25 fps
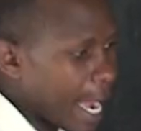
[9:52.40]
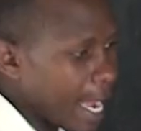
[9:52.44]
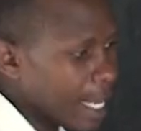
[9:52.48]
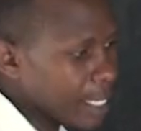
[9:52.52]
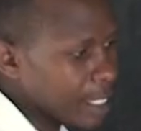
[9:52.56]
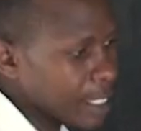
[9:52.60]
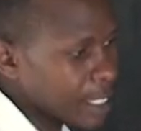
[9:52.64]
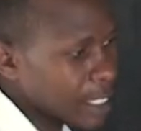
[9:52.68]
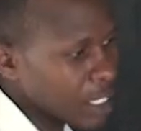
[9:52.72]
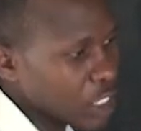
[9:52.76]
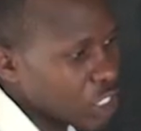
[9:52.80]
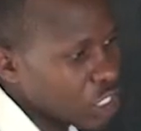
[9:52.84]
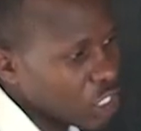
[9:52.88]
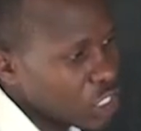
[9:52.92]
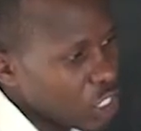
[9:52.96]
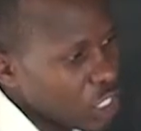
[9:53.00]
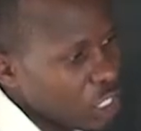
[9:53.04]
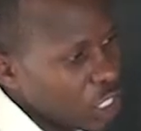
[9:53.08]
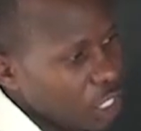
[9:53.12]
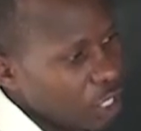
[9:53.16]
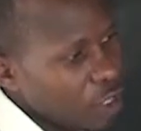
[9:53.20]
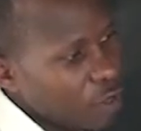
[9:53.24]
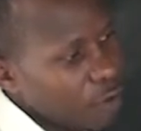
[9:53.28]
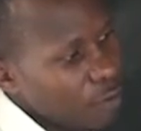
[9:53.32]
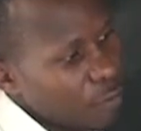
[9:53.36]
as
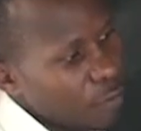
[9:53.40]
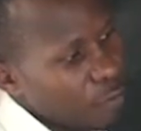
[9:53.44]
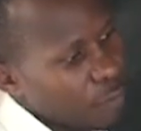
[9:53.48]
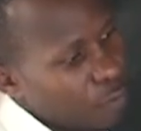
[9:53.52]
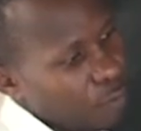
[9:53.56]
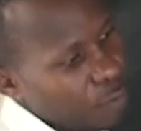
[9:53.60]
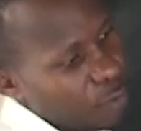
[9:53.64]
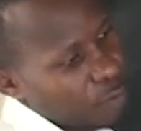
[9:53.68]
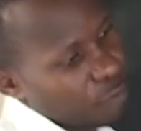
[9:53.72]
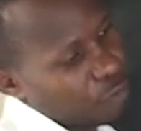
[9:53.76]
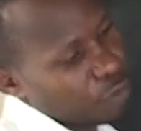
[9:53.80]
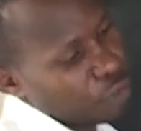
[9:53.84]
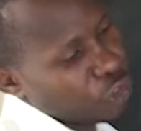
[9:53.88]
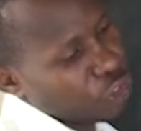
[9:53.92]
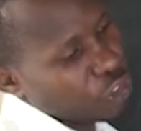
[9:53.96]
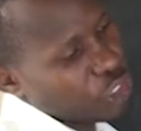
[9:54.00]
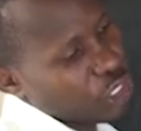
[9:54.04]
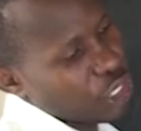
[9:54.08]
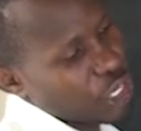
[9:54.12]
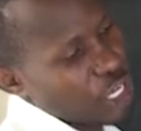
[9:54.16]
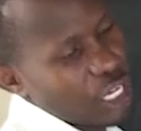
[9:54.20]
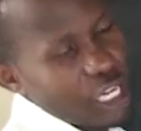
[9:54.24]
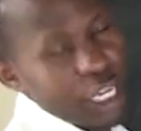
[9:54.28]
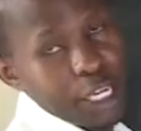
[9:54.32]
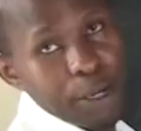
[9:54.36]

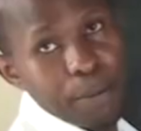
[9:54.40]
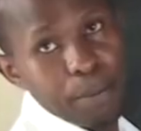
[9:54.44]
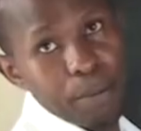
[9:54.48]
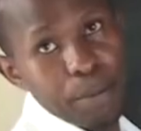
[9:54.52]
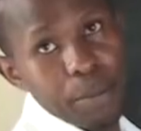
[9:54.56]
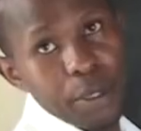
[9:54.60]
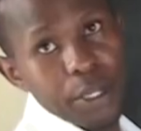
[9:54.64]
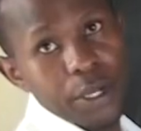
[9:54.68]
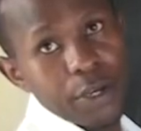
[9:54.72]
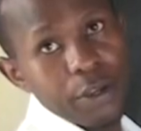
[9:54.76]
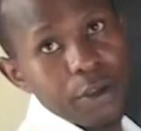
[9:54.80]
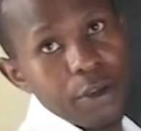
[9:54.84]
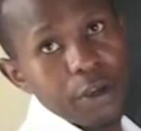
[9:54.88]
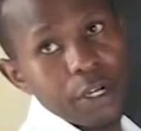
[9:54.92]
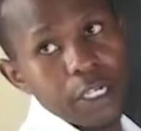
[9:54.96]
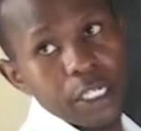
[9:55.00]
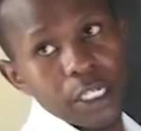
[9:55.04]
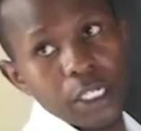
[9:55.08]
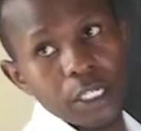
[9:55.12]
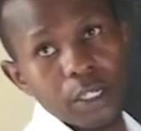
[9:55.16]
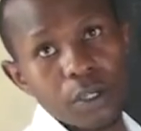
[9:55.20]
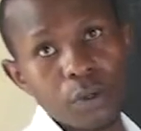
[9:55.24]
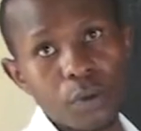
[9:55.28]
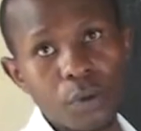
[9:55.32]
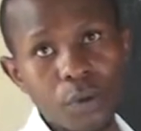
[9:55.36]
50
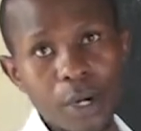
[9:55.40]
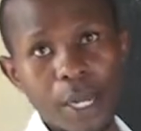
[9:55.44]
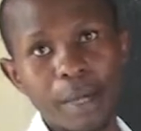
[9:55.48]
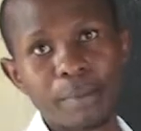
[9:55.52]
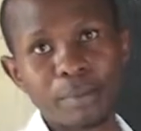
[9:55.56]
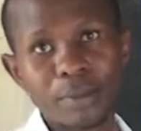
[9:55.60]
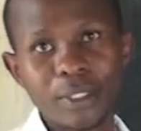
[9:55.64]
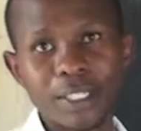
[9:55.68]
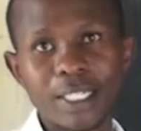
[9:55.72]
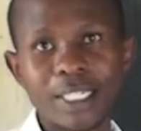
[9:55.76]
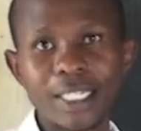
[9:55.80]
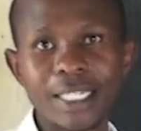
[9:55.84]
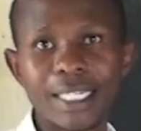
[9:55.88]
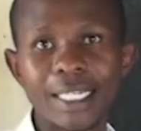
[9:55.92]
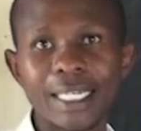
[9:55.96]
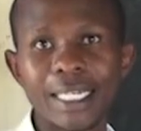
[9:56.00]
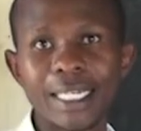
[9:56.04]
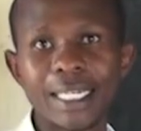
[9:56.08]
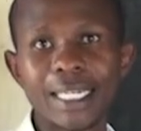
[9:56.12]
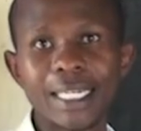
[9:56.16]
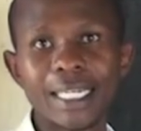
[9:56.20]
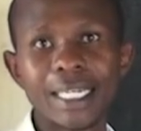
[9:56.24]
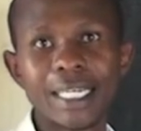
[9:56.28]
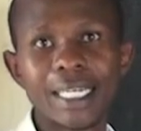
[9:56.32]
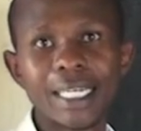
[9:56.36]
million grams.
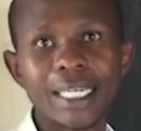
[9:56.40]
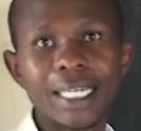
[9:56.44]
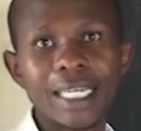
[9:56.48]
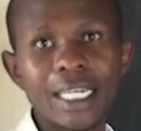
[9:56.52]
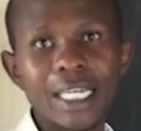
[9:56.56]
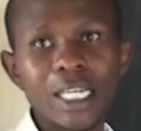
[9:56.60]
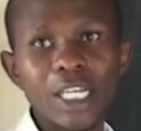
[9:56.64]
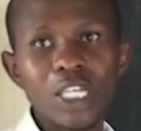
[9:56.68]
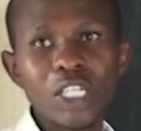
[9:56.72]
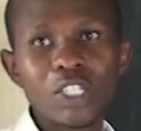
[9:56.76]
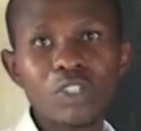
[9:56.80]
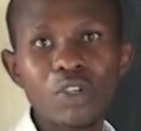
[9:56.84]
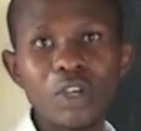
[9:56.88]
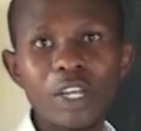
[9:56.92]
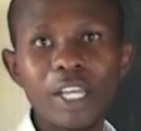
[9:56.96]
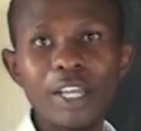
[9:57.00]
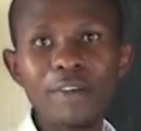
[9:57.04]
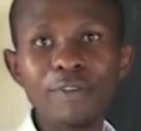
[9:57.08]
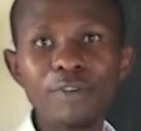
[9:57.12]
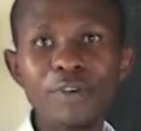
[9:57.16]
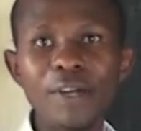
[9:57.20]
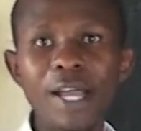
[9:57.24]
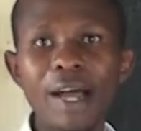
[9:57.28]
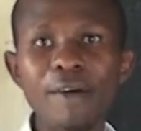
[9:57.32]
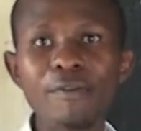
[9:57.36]
So
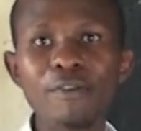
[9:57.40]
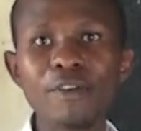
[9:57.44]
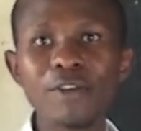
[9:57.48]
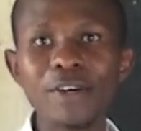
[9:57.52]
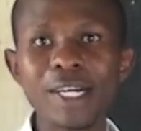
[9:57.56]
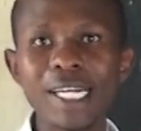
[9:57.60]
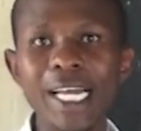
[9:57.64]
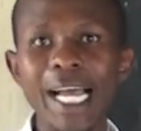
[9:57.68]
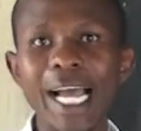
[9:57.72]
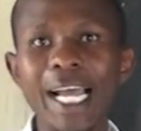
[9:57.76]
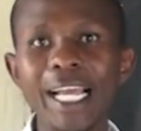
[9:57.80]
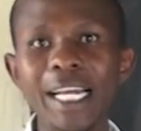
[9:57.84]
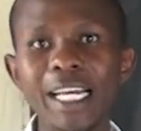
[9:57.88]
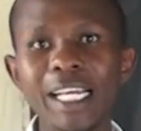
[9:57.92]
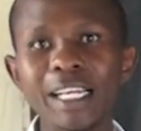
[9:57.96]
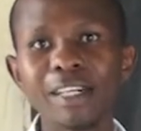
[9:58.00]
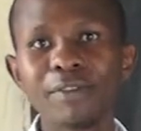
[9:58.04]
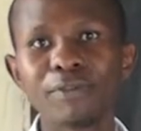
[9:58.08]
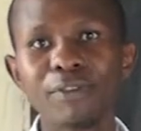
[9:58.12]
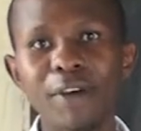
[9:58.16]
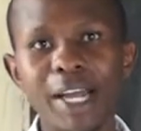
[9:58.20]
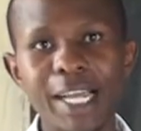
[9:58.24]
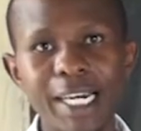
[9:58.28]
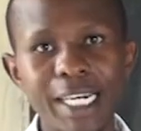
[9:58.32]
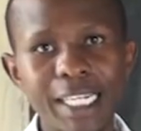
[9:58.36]
if we have already
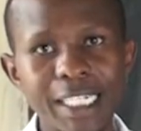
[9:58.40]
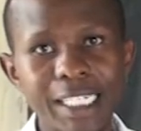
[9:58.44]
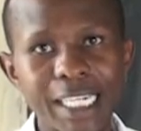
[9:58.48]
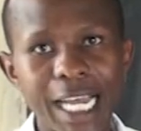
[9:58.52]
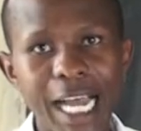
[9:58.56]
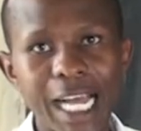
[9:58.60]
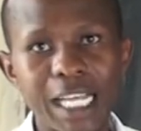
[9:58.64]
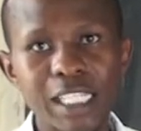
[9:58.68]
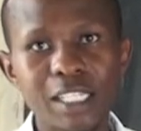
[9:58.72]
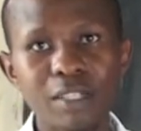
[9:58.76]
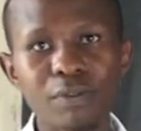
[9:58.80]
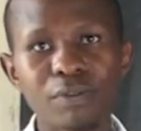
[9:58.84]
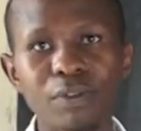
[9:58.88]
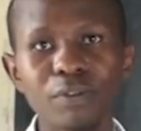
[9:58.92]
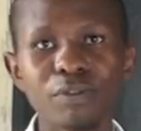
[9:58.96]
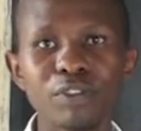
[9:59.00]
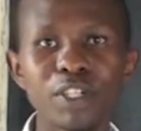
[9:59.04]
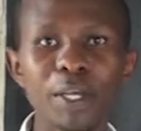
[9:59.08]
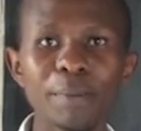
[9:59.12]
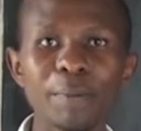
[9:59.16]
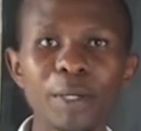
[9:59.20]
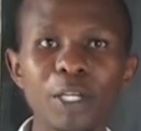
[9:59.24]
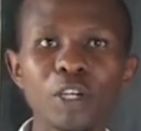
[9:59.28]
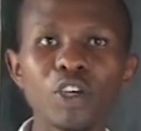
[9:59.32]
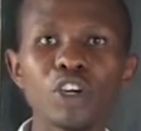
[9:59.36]
identified it as
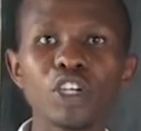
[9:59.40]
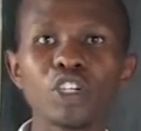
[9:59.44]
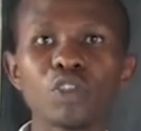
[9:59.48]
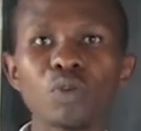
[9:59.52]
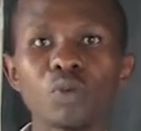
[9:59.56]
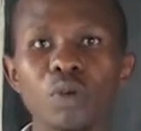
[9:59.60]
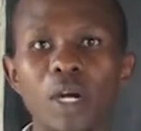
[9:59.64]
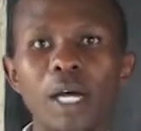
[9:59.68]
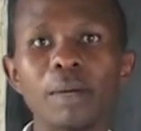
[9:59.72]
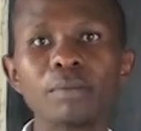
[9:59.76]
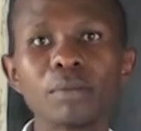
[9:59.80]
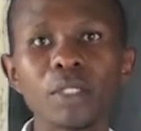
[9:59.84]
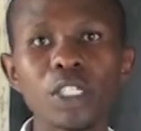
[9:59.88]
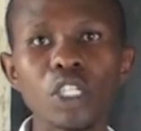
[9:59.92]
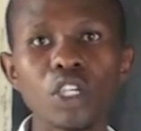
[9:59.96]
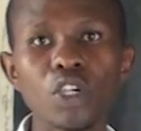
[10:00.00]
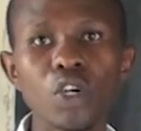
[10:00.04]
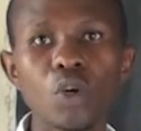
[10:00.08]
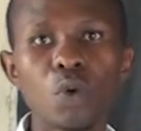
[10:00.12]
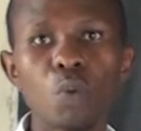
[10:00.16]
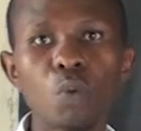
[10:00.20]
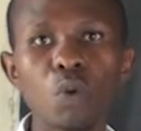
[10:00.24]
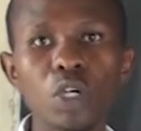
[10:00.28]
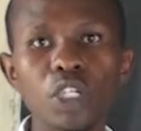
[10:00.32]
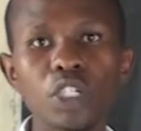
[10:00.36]
50 million grams,
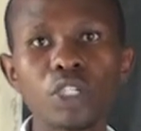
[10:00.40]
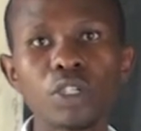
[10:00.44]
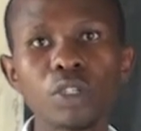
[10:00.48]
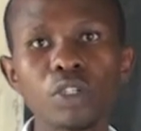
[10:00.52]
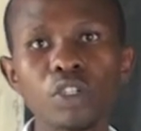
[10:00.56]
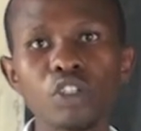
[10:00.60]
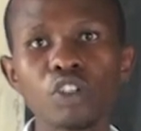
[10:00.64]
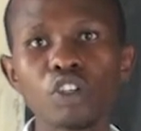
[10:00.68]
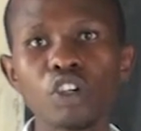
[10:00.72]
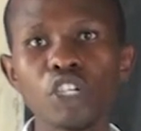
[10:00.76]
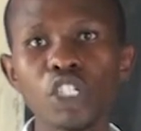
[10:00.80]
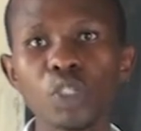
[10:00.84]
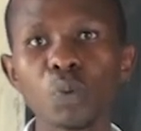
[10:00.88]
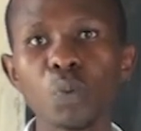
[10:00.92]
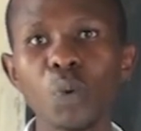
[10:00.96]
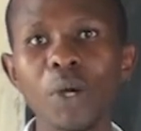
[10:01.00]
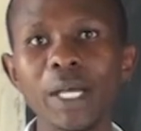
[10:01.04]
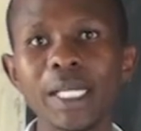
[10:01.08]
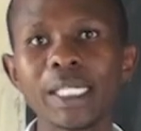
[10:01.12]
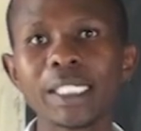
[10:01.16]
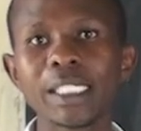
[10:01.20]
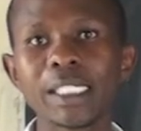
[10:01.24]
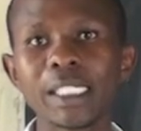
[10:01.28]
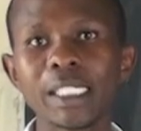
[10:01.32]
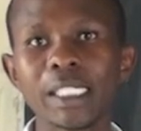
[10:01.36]
we should not
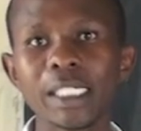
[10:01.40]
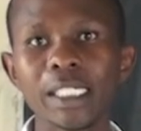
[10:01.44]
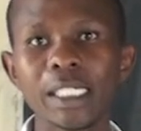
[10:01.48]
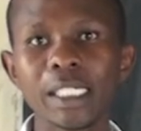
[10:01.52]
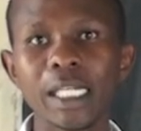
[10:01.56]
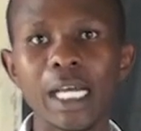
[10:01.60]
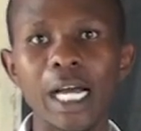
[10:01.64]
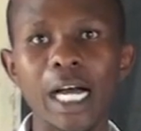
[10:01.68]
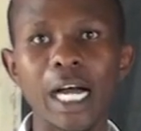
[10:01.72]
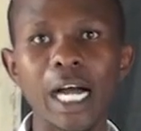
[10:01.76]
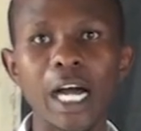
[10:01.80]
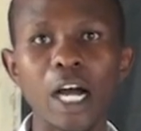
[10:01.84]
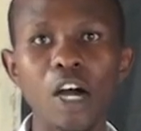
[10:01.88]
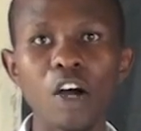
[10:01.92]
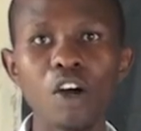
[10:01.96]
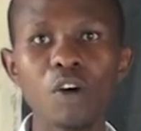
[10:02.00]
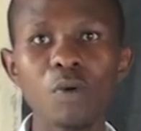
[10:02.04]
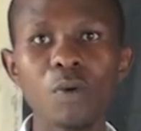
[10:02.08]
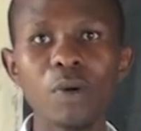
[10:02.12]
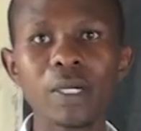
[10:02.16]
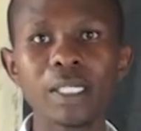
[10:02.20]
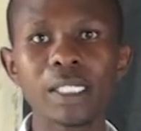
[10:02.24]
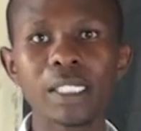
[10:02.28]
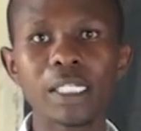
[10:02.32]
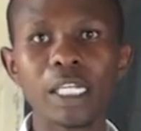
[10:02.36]
wait uh,
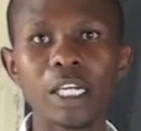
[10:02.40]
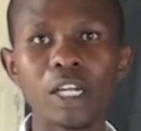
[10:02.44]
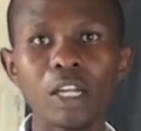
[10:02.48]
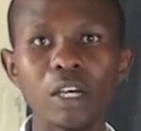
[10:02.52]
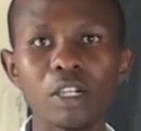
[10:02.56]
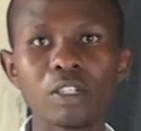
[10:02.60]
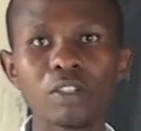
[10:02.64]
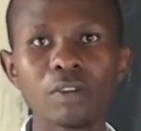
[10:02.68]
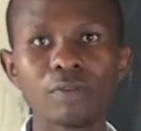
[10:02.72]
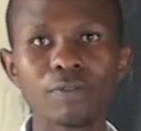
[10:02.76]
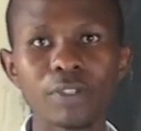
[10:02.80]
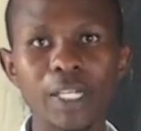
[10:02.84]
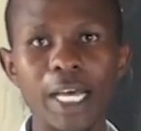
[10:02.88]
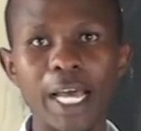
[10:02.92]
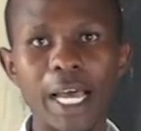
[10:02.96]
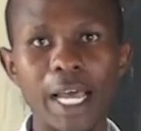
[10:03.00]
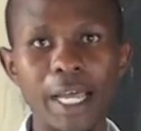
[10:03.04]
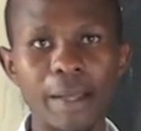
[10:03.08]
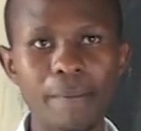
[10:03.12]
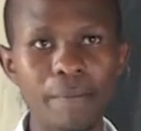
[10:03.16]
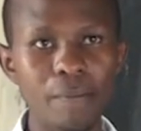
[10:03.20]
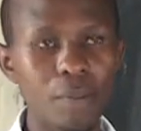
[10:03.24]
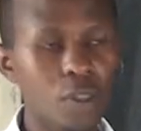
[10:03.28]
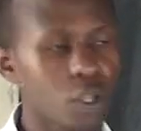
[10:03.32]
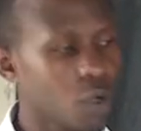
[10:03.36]
or waste a lot of
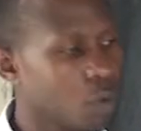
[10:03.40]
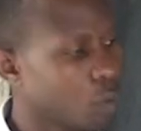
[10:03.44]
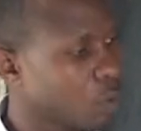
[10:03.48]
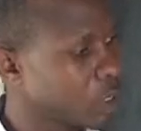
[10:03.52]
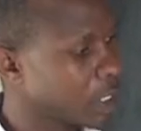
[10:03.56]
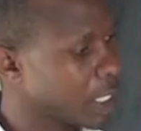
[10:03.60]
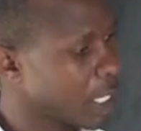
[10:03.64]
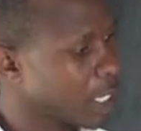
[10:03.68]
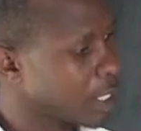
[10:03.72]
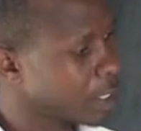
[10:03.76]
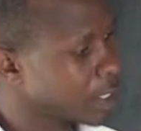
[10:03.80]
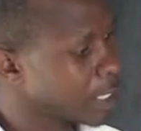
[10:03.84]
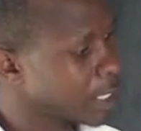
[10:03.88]
time, we